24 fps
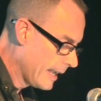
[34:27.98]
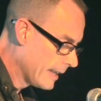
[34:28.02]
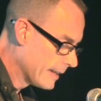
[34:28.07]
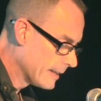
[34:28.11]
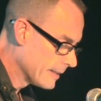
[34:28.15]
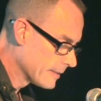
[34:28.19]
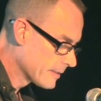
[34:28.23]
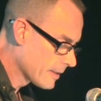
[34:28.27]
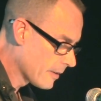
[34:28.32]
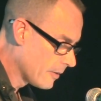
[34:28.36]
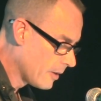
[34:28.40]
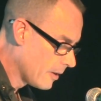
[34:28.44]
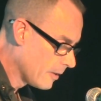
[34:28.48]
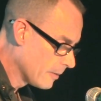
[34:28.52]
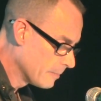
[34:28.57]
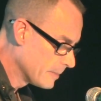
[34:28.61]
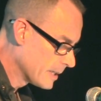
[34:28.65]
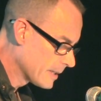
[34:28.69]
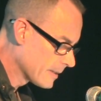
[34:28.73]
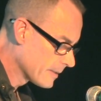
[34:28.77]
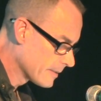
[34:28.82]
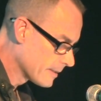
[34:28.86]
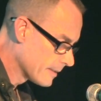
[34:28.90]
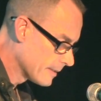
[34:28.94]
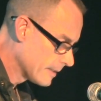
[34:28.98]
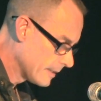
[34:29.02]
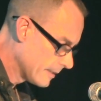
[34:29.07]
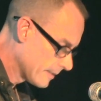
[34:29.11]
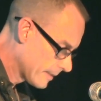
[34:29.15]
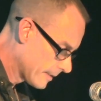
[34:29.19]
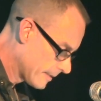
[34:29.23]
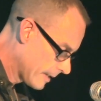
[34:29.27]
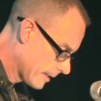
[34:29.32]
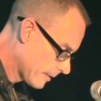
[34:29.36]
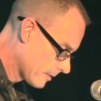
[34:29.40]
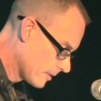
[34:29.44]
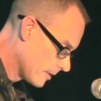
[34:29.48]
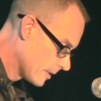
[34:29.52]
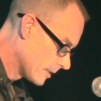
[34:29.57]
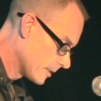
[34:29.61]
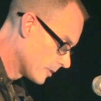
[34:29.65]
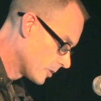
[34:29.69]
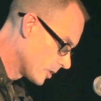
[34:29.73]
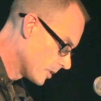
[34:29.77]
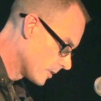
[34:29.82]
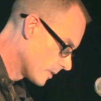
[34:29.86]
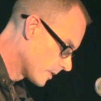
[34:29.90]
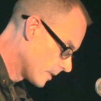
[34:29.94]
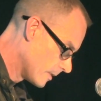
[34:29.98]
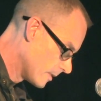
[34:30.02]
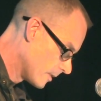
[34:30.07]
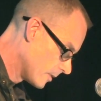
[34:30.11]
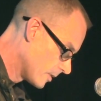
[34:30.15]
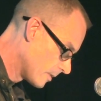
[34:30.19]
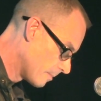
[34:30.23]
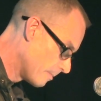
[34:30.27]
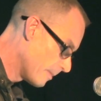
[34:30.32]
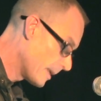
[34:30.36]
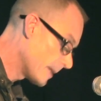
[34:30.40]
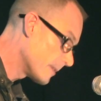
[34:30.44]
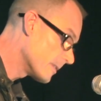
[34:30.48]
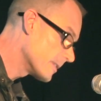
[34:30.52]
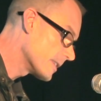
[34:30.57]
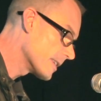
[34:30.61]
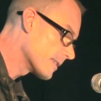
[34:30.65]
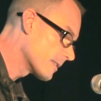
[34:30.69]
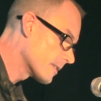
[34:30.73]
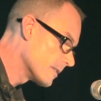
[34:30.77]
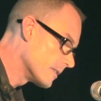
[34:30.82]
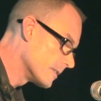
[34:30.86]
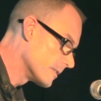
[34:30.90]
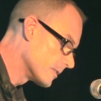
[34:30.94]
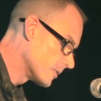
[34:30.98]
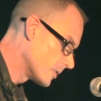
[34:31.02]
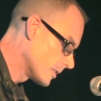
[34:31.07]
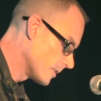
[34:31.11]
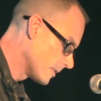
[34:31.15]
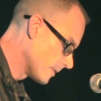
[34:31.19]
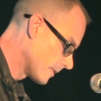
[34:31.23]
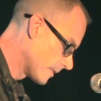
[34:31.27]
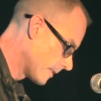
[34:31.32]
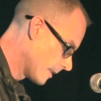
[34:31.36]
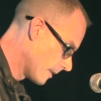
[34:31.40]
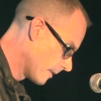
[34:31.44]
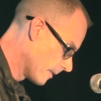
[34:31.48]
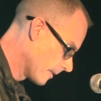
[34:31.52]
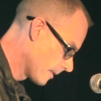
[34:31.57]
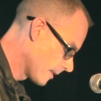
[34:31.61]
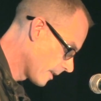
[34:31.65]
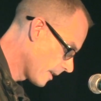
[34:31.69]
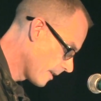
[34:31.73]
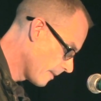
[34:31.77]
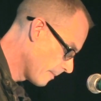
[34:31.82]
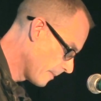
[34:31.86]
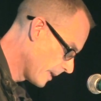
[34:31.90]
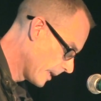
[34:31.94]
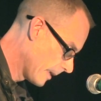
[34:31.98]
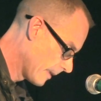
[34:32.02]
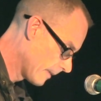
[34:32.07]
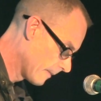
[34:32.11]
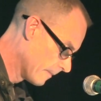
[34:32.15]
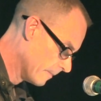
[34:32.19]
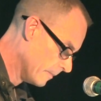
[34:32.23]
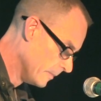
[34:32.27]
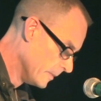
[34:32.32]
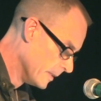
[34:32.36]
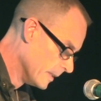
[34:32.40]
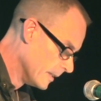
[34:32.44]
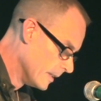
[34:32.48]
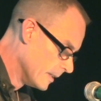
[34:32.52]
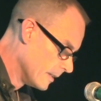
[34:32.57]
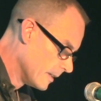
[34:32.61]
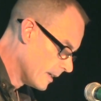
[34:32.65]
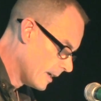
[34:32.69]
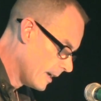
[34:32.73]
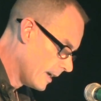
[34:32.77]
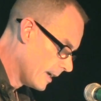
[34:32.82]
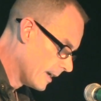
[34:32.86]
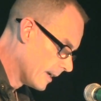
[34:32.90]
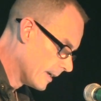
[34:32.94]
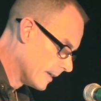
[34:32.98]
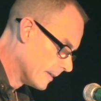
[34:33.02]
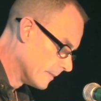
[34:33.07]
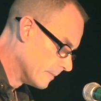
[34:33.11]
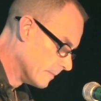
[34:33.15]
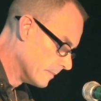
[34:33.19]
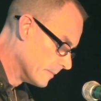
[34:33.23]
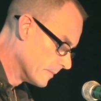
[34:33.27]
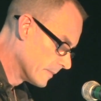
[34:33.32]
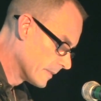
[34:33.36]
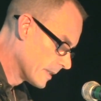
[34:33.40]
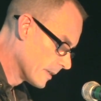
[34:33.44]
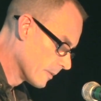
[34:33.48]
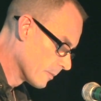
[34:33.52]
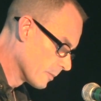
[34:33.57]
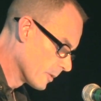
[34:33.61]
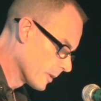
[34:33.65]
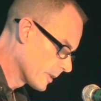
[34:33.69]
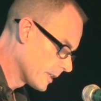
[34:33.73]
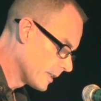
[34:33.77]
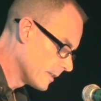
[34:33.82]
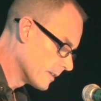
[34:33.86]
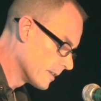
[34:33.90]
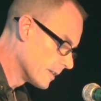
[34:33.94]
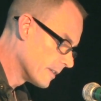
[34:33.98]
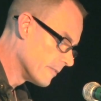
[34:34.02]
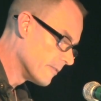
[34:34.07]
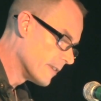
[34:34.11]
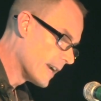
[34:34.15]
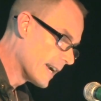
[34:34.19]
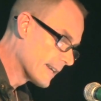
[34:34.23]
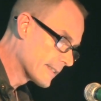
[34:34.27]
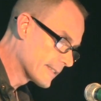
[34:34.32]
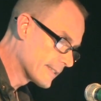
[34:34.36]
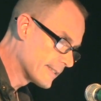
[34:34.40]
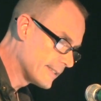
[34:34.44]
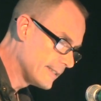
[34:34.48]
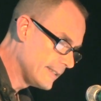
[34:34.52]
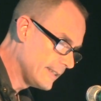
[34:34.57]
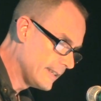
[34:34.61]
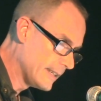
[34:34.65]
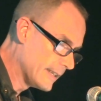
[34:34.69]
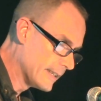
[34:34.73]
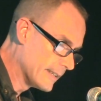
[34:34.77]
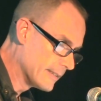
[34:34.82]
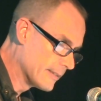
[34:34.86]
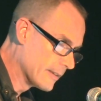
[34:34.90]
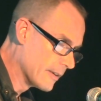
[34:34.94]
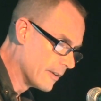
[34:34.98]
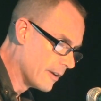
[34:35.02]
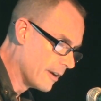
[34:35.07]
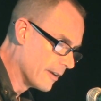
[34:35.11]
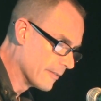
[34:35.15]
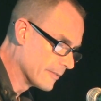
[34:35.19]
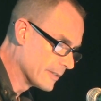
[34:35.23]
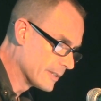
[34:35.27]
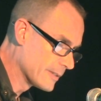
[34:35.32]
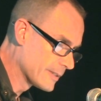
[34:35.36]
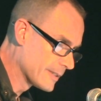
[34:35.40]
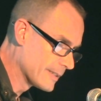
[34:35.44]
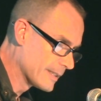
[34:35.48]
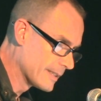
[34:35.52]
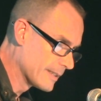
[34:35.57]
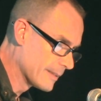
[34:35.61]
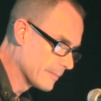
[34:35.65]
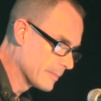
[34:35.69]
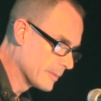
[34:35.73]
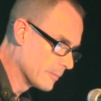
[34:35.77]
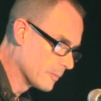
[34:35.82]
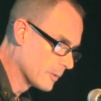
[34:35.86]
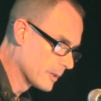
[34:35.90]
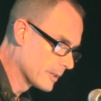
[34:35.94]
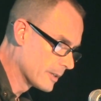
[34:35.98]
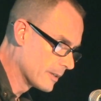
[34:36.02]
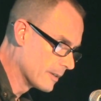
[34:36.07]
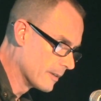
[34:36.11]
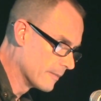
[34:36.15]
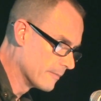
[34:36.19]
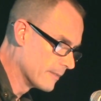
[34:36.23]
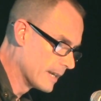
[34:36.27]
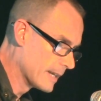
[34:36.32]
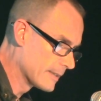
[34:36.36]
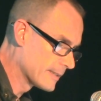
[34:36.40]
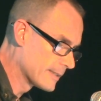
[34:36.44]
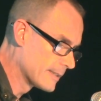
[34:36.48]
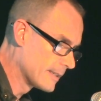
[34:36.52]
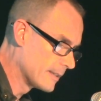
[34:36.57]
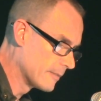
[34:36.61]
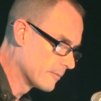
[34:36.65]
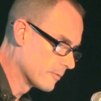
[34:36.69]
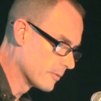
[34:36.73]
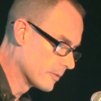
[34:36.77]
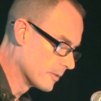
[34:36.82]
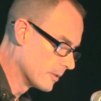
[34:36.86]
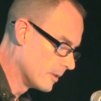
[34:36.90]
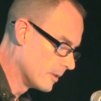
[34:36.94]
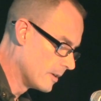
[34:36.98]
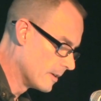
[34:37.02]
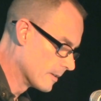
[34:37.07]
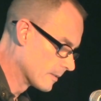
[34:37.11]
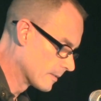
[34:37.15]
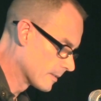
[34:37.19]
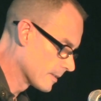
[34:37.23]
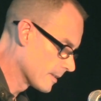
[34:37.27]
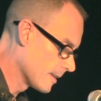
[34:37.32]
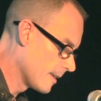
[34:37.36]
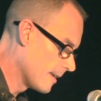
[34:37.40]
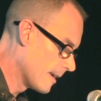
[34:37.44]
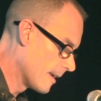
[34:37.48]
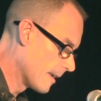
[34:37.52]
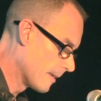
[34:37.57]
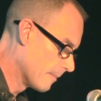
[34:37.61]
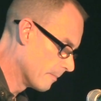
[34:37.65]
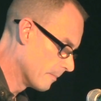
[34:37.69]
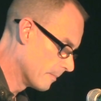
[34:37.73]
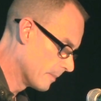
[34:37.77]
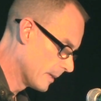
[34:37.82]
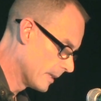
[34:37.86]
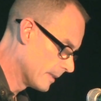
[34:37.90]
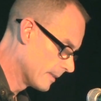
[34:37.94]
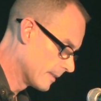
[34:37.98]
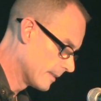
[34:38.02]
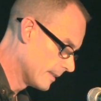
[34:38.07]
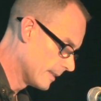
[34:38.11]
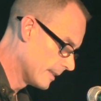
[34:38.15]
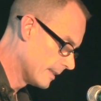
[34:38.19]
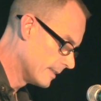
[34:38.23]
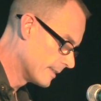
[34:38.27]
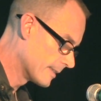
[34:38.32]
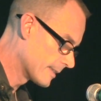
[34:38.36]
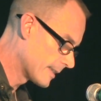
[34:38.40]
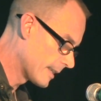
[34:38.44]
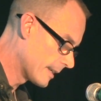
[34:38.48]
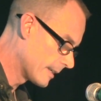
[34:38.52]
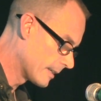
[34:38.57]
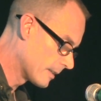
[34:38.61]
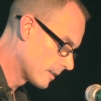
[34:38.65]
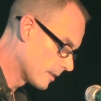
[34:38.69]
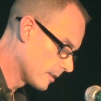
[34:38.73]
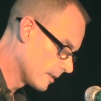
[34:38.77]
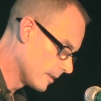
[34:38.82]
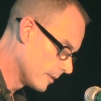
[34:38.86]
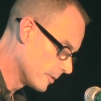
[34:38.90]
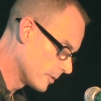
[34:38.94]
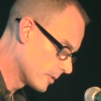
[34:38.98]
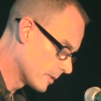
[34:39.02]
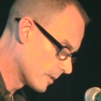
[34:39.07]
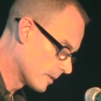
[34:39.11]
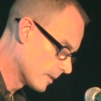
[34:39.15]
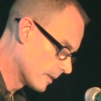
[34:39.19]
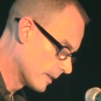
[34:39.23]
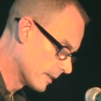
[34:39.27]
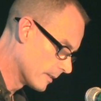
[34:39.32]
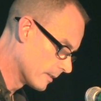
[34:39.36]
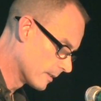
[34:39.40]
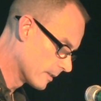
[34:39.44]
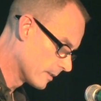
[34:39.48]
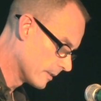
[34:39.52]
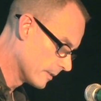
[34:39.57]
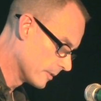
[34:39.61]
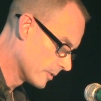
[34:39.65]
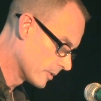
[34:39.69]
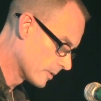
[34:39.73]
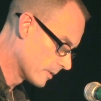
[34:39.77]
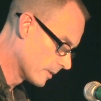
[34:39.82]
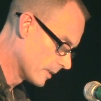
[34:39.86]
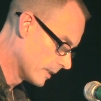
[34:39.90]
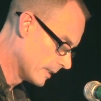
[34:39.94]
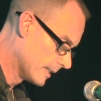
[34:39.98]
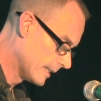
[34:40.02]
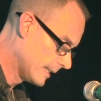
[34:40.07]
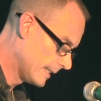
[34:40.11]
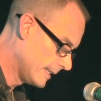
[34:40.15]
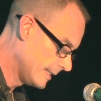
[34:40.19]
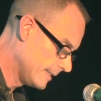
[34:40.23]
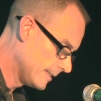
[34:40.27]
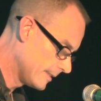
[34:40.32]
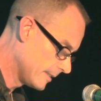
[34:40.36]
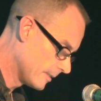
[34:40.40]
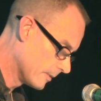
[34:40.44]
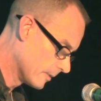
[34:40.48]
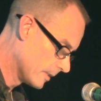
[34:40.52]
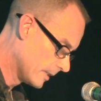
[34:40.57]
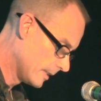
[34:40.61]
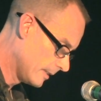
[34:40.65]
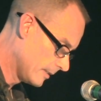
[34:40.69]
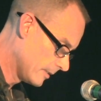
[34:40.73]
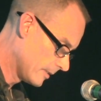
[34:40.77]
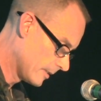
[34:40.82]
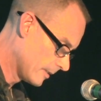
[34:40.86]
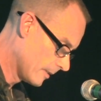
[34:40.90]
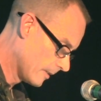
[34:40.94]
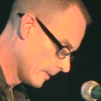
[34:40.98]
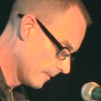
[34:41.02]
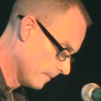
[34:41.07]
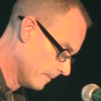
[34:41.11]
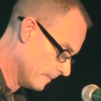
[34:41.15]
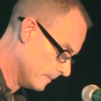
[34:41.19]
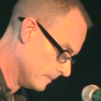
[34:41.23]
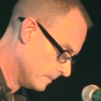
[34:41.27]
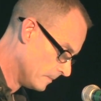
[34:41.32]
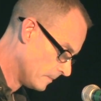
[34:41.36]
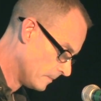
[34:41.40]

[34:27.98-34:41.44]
And it's all because of these technologies. And there's better technologies that are coming. They're working on a vaccine. Obviously, they've been working on a vaccine for a long time, but it's getting closer and closer and easier.